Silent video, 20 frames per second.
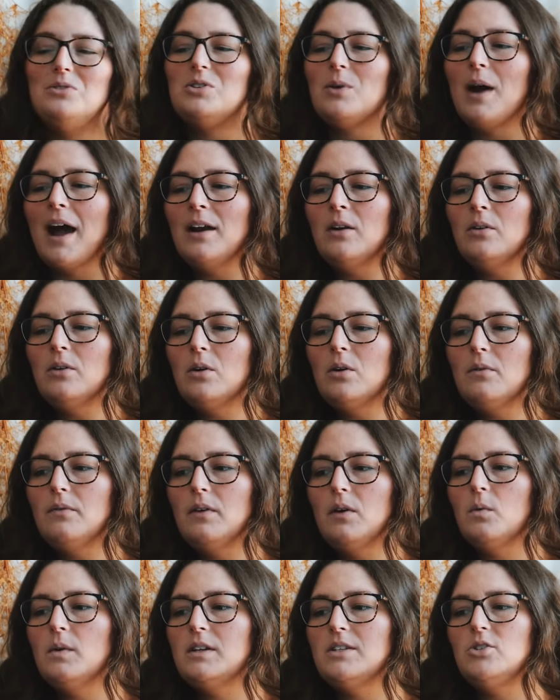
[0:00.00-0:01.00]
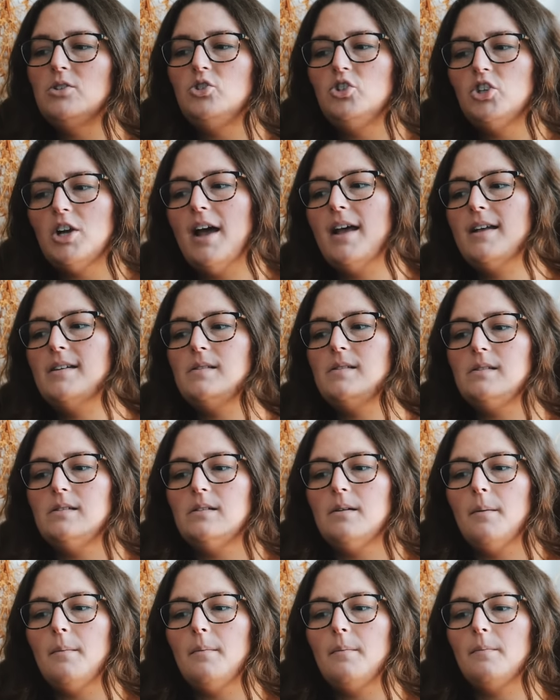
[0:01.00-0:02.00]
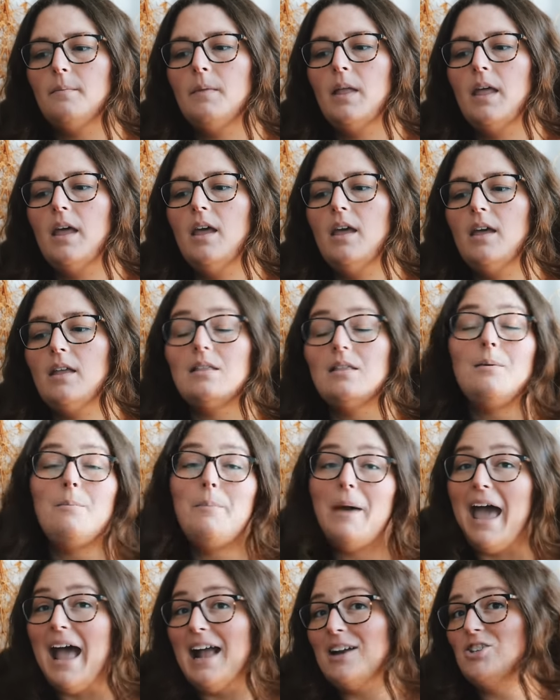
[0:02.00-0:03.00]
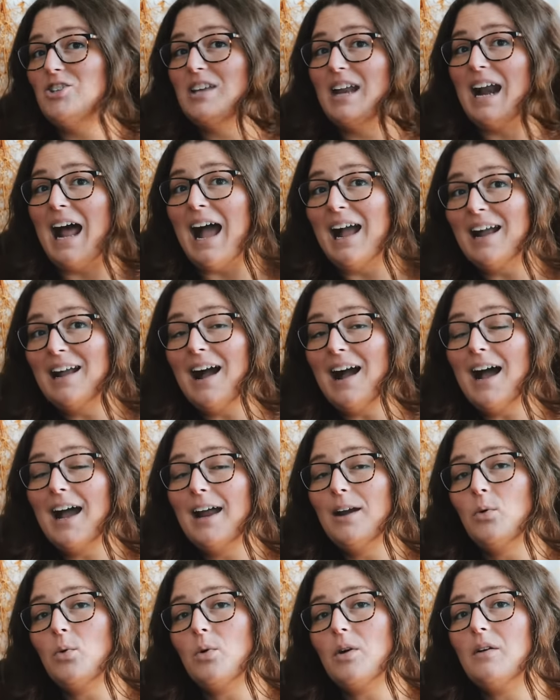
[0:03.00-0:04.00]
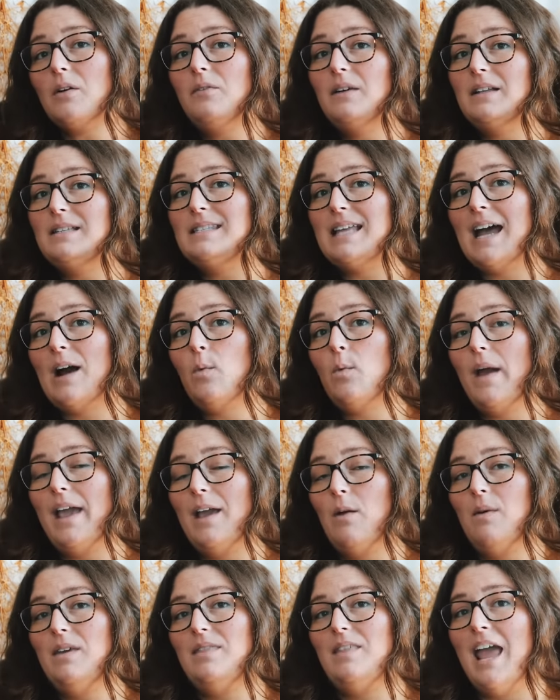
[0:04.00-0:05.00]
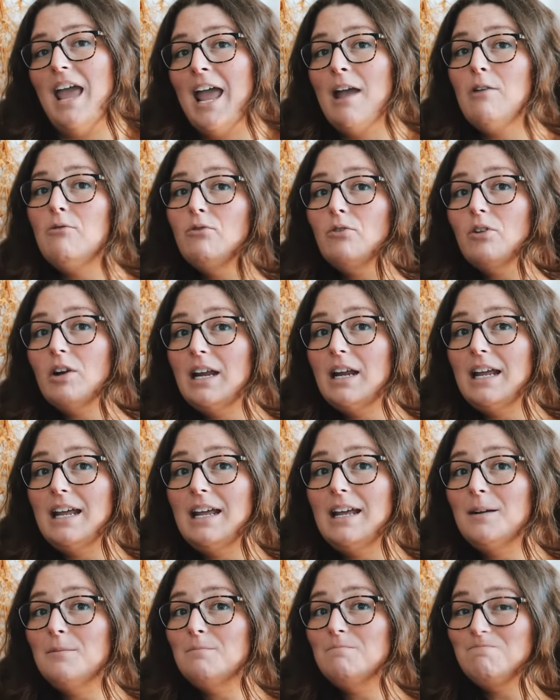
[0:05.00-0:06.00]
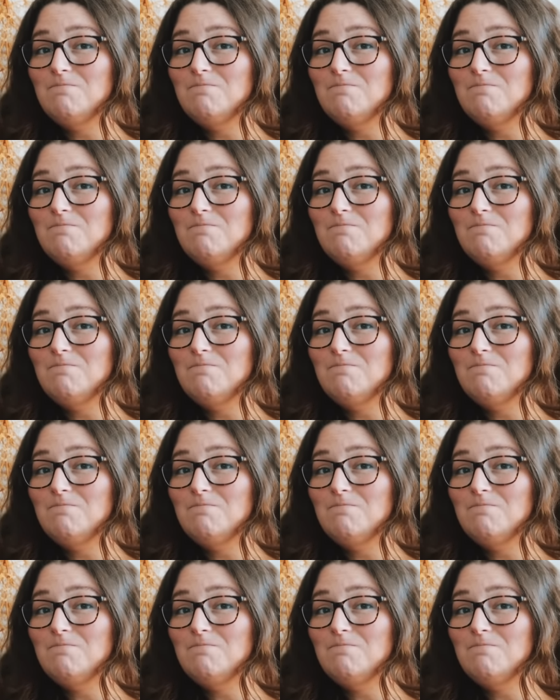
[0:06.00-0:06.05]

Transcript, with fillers: So I don't know if it was just the batch that I got, or if it's that way with every